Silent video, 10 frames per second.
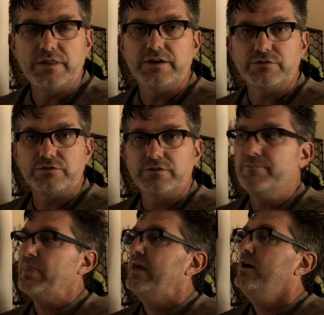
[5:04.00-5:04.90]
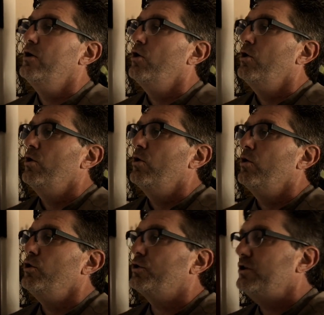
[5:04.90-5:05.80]
this.
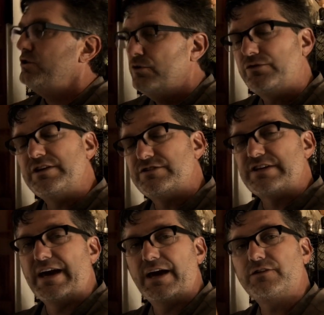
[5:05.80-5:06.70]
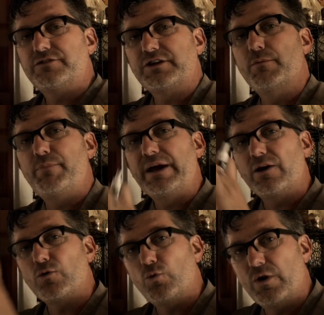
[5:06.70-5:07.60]
You can use these tags to
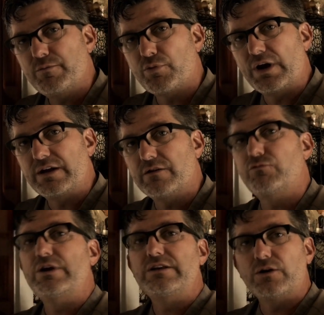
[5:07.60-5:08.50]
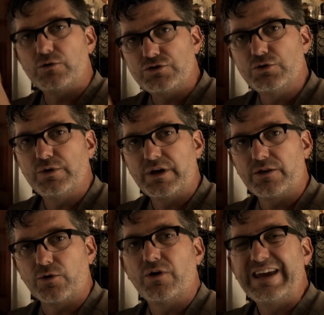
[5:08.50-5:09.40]
compare one brand of window to
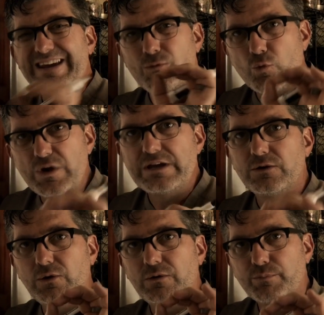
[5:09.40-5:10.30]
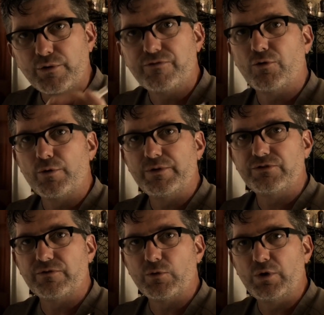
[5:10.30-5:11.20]
another. Real
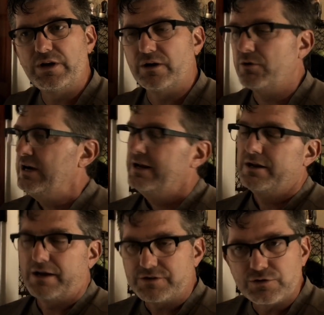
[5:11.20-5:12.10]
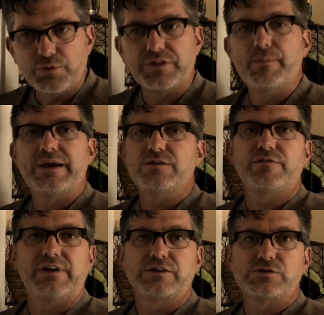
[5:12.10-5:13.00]
performance of the window, not just what the
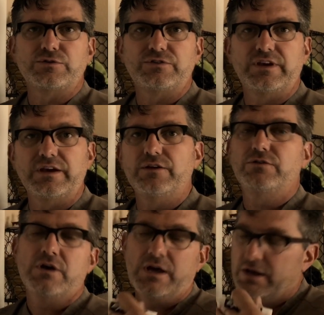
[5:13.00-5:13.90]
manufacturer says,